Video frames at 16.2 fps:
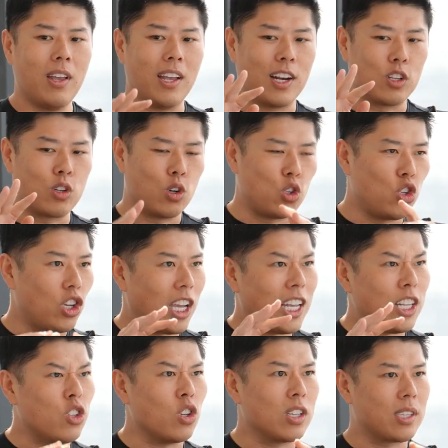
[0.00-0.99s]
And I started
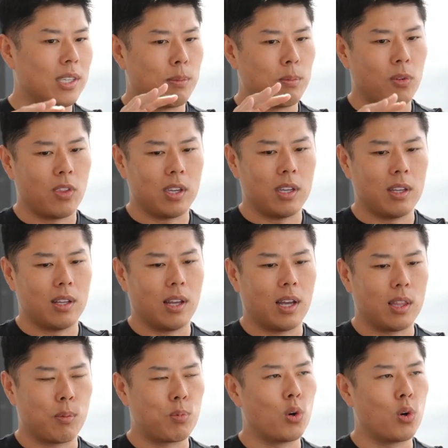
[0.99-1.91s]
changing some of the